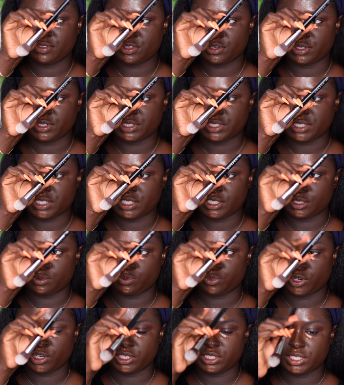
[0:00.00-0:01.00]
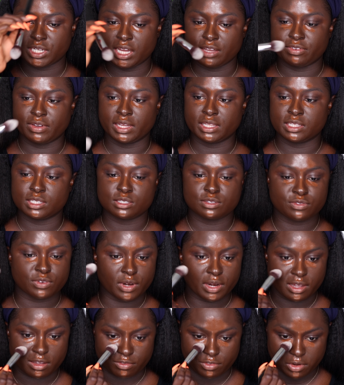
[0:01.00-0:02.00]
thirty-six brush. I've had this
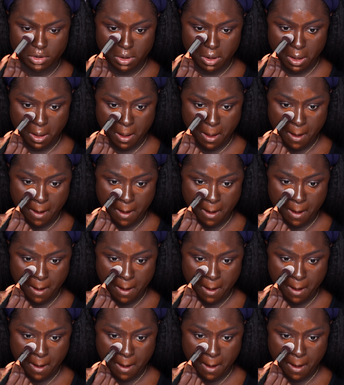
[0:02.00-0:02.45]
forever.